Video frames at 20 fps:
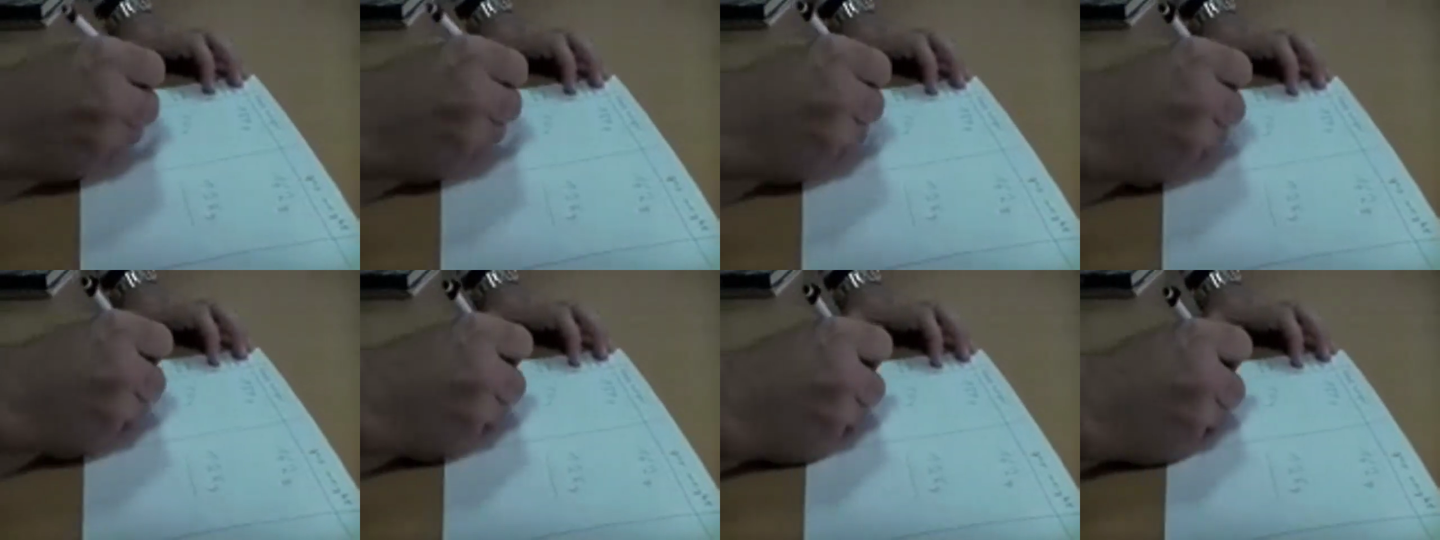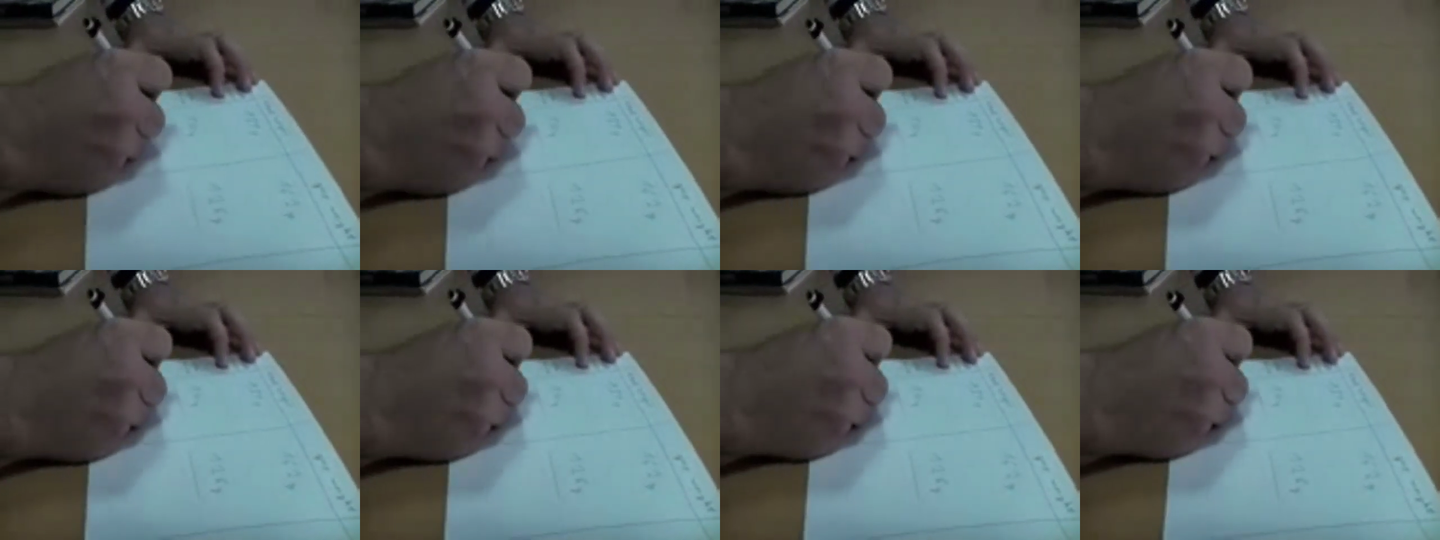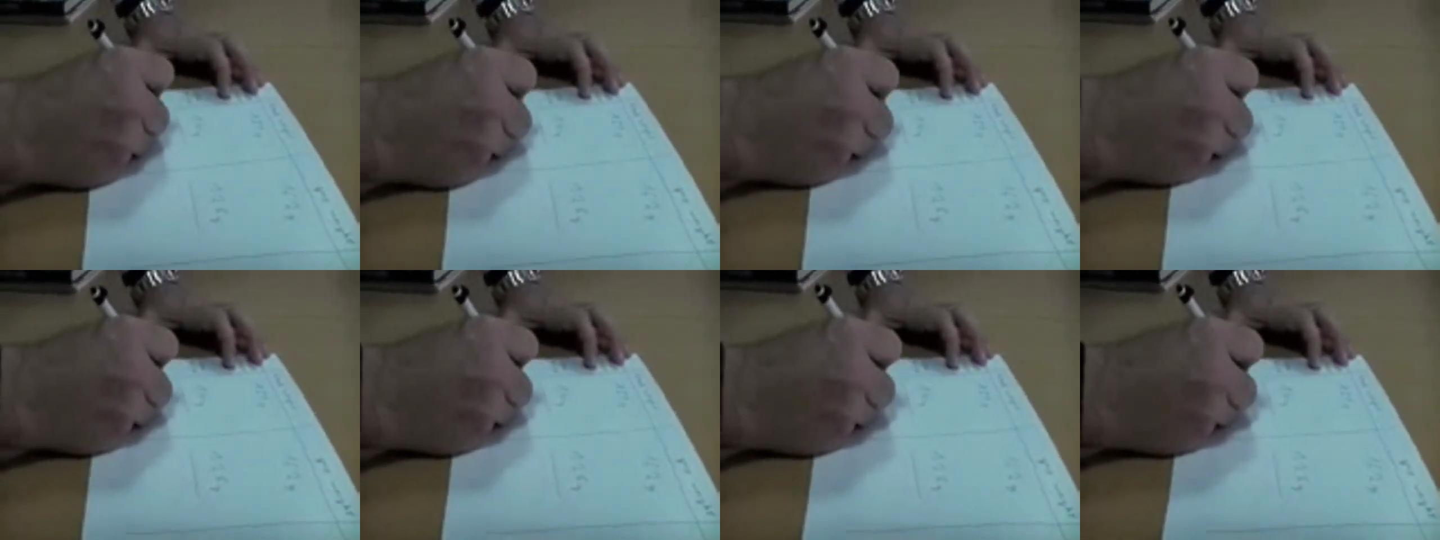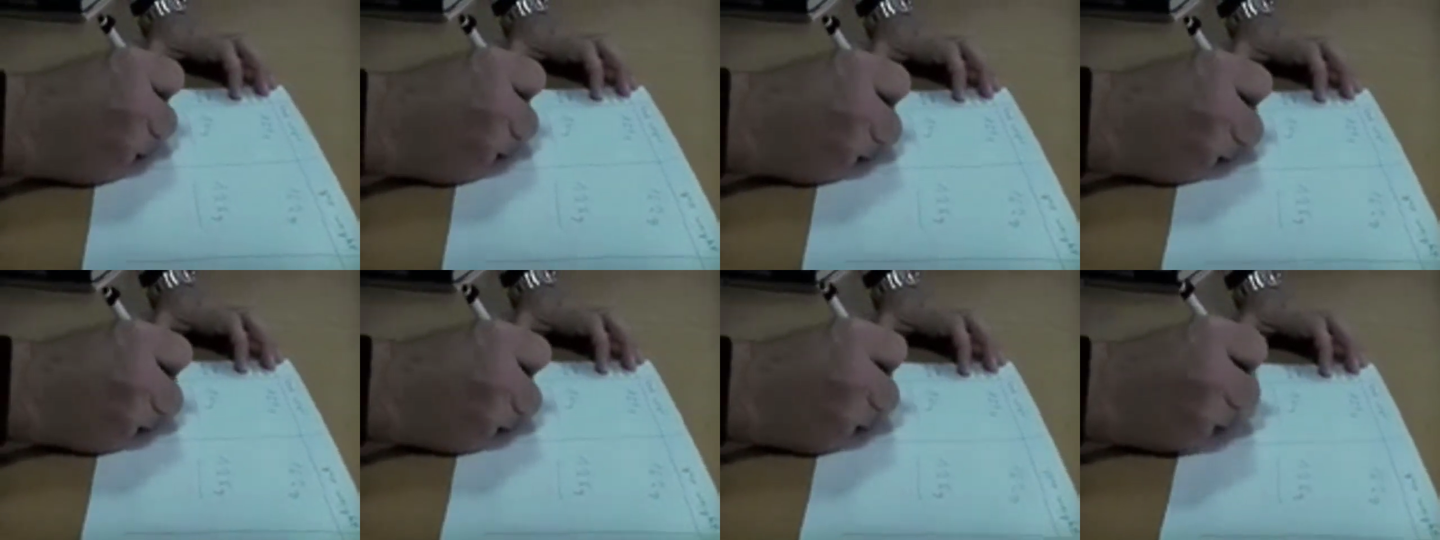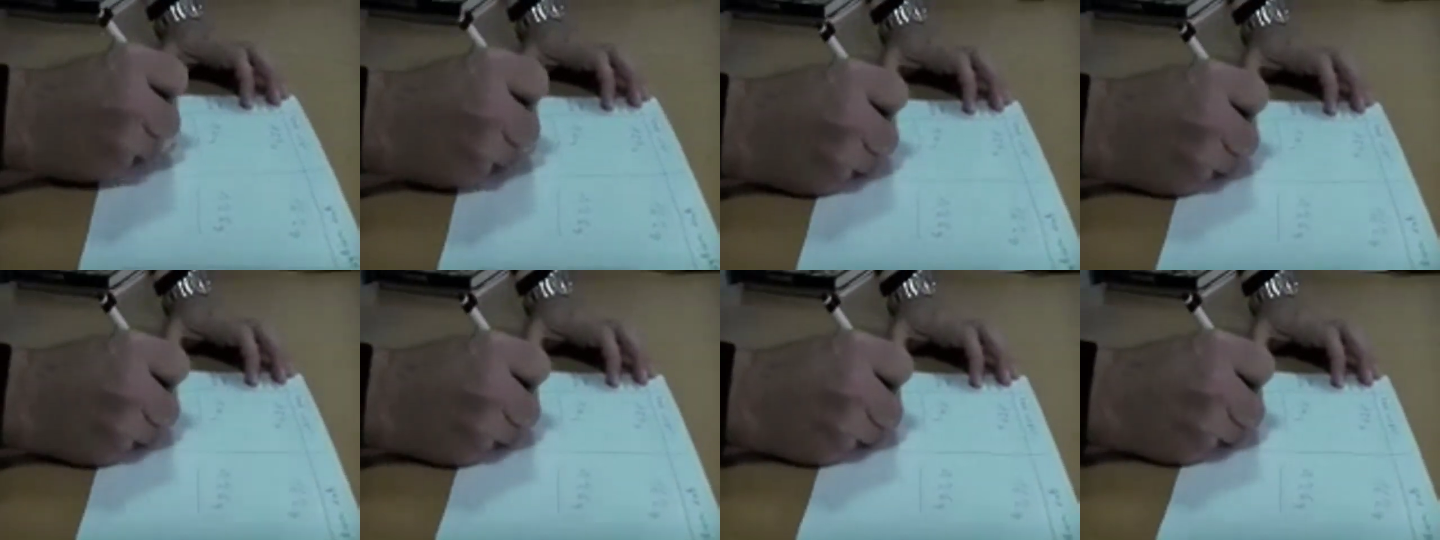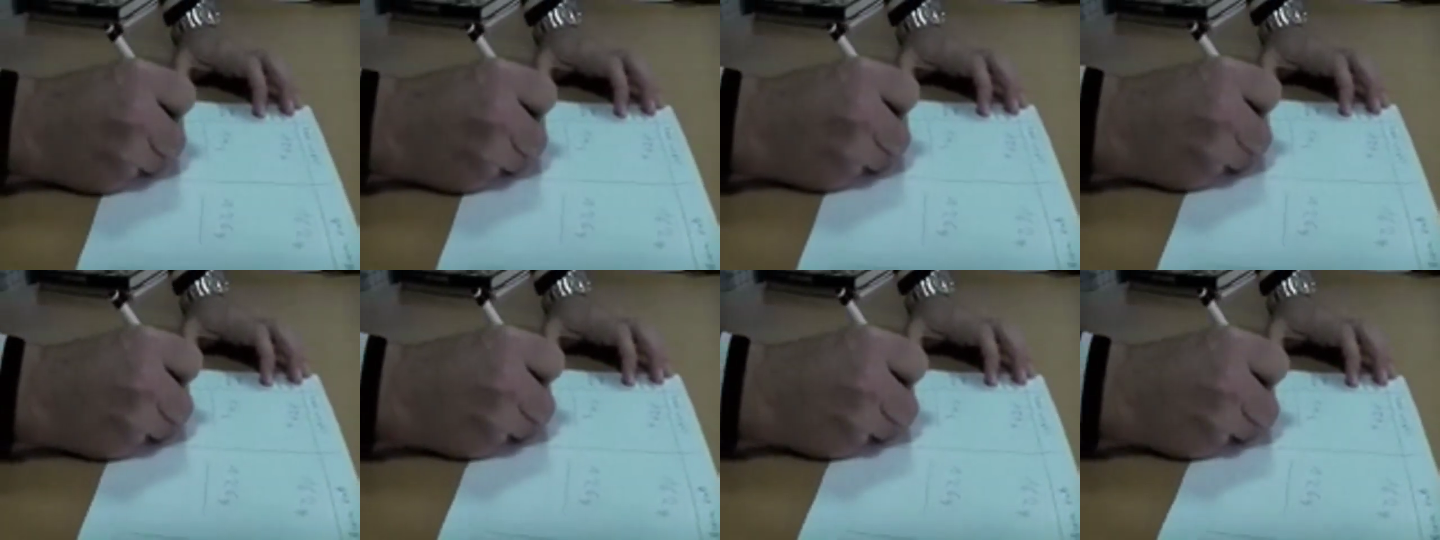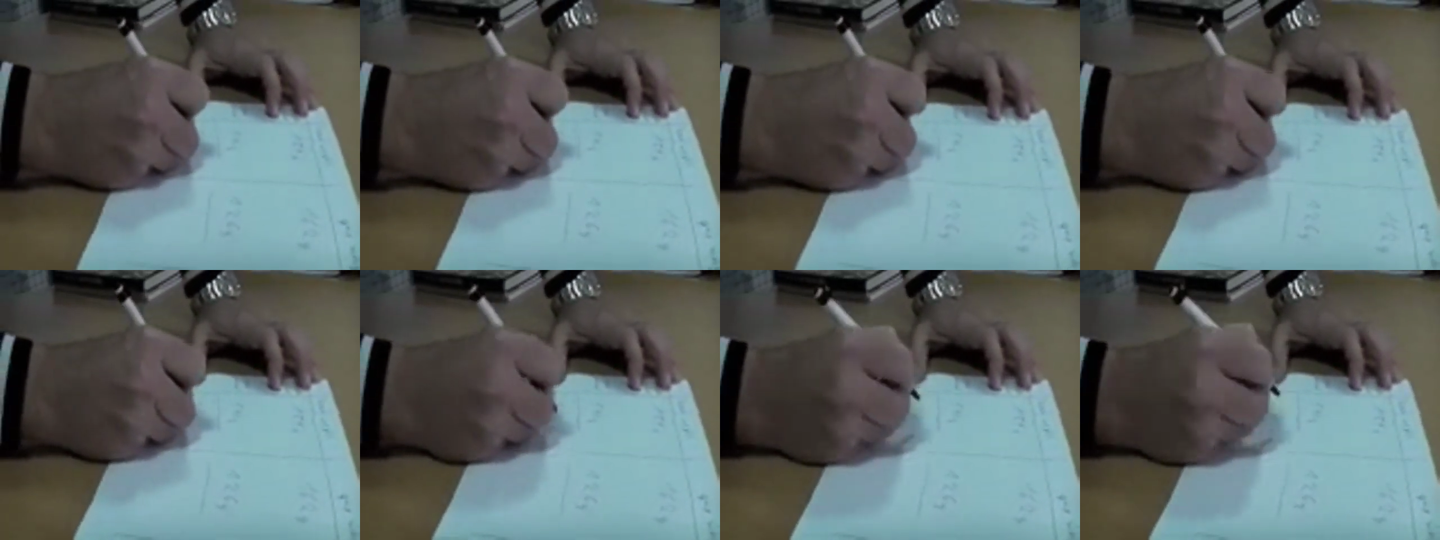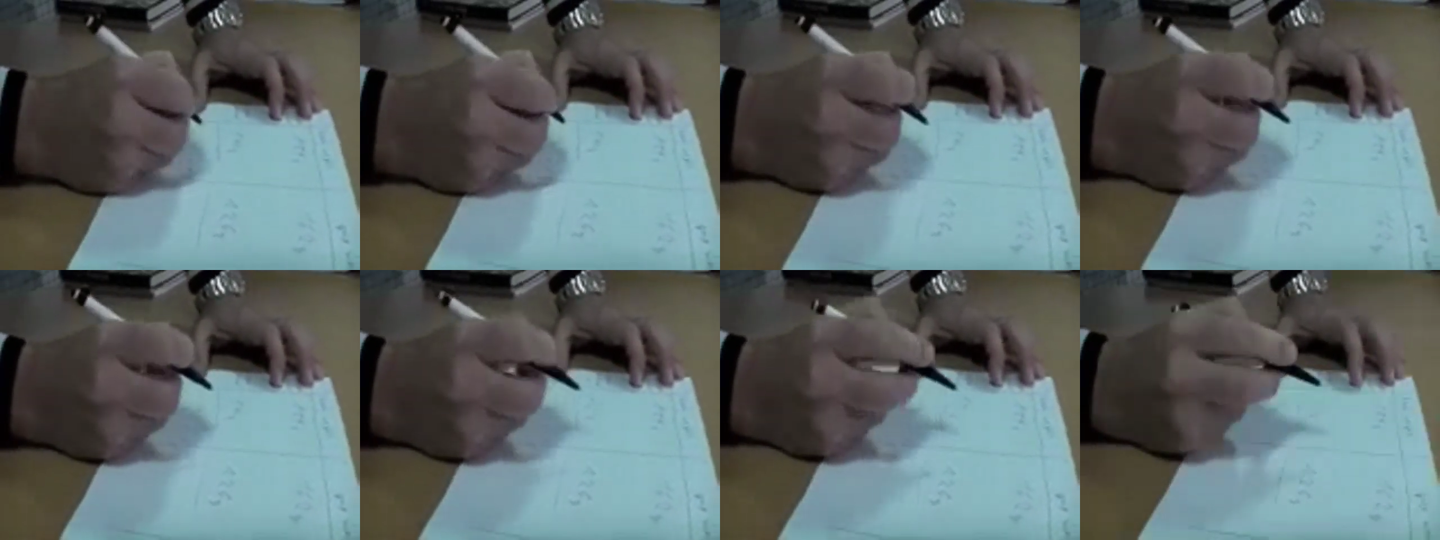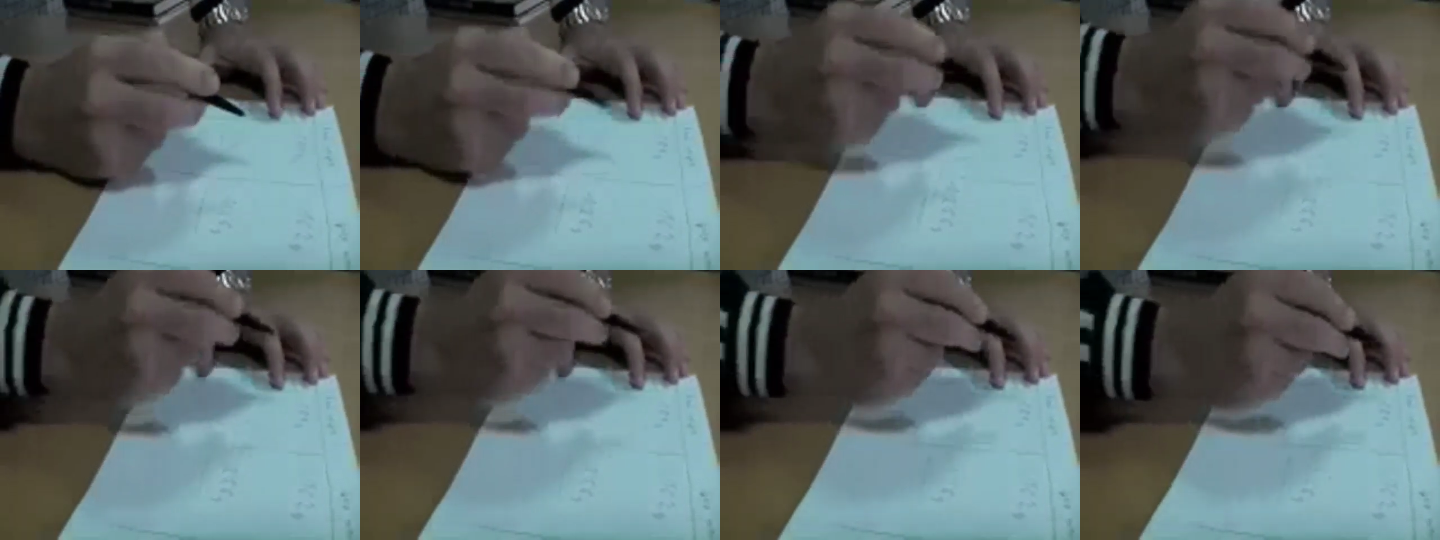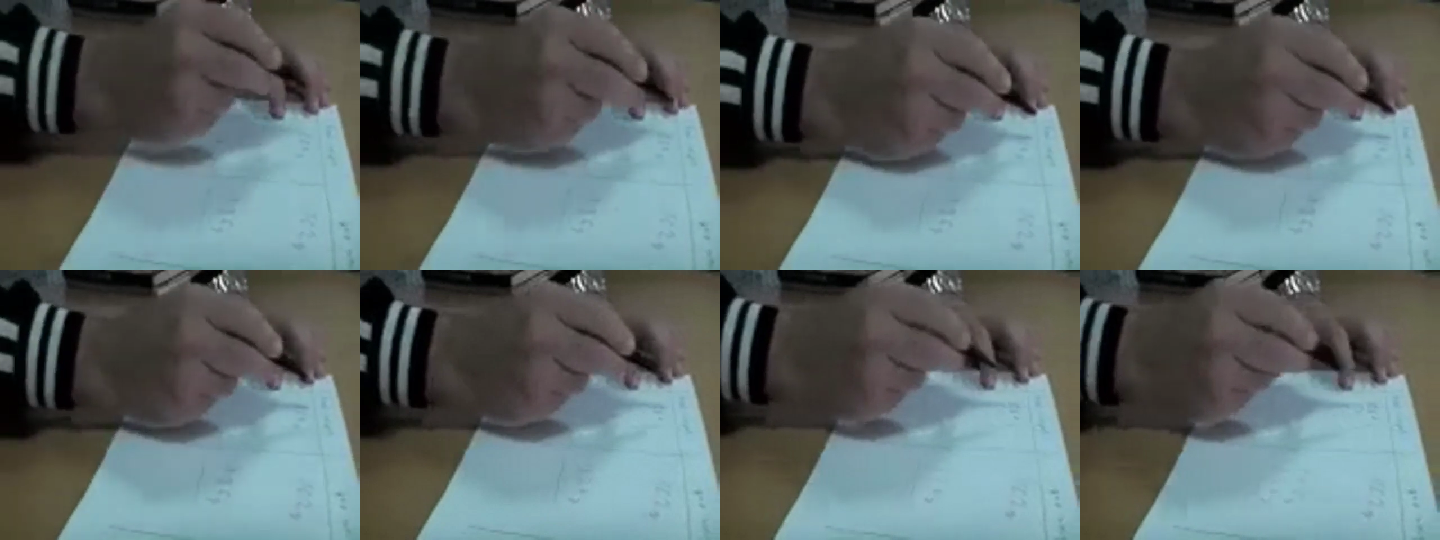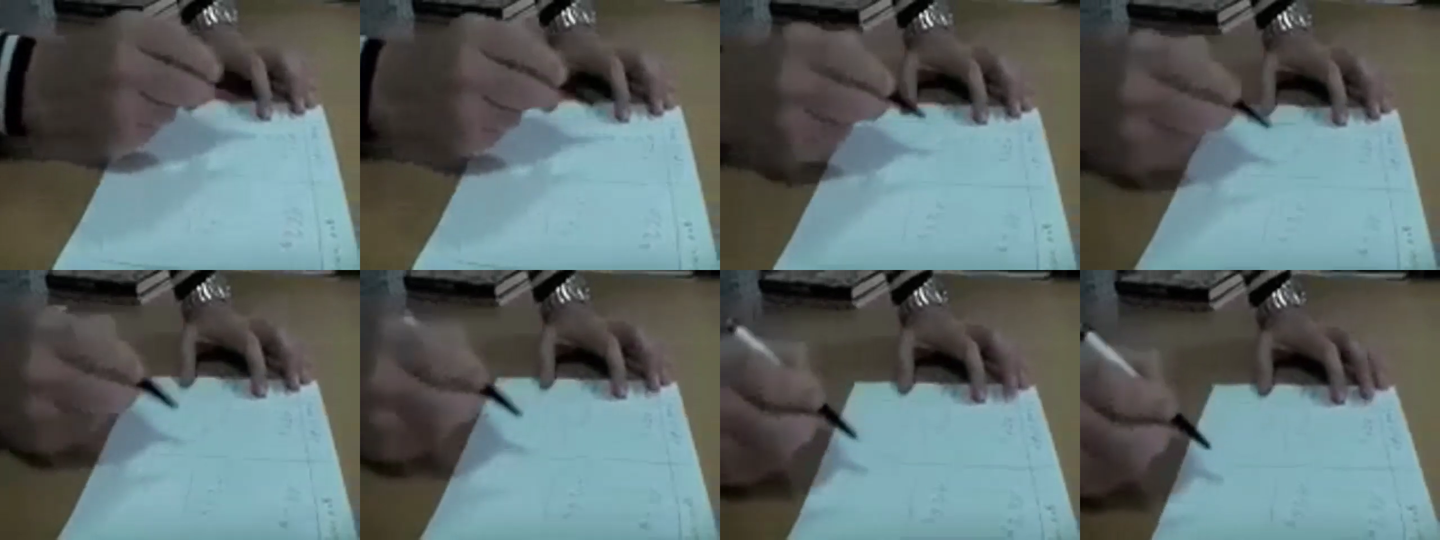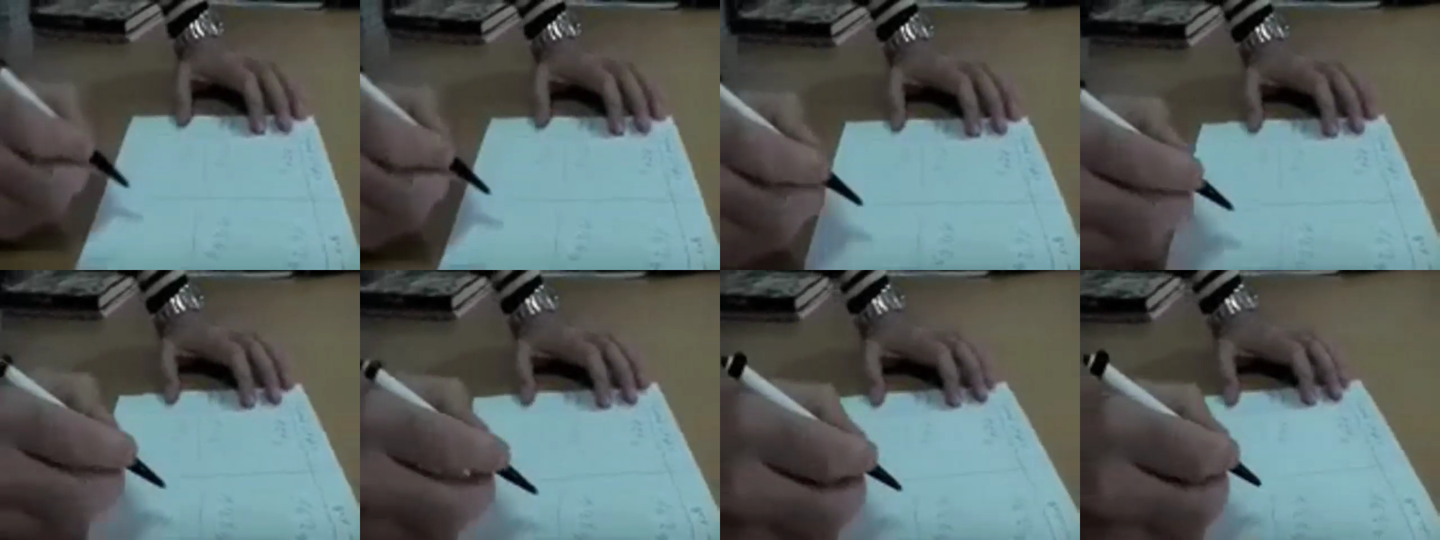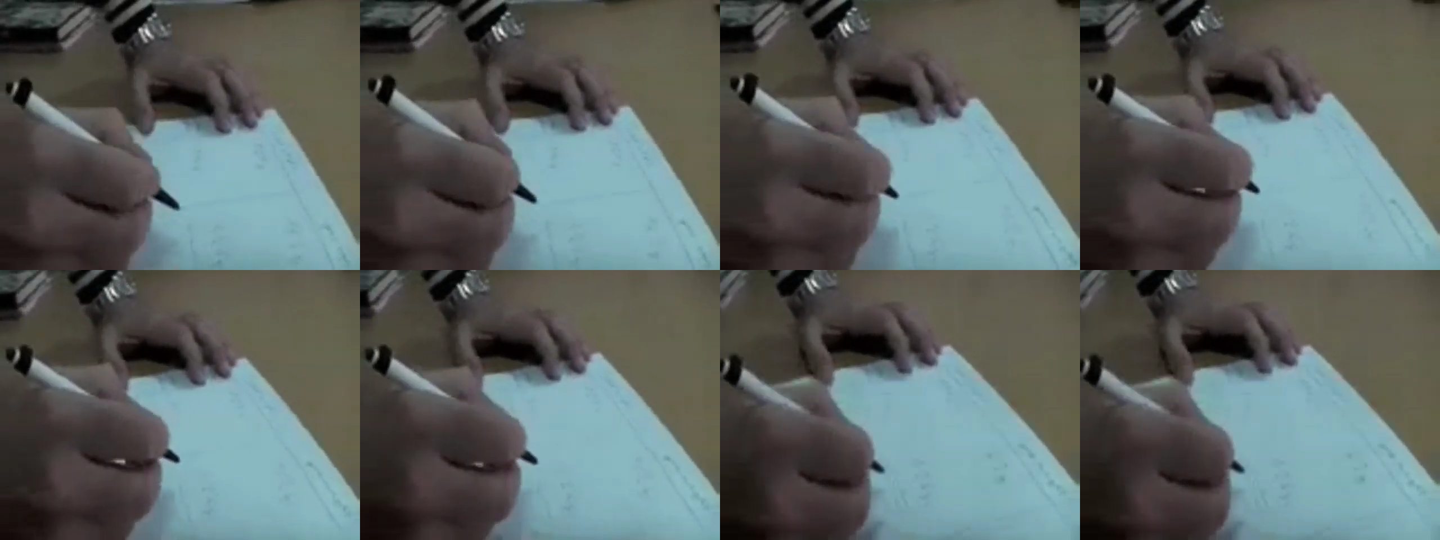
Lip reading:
[unreadable: no face in view]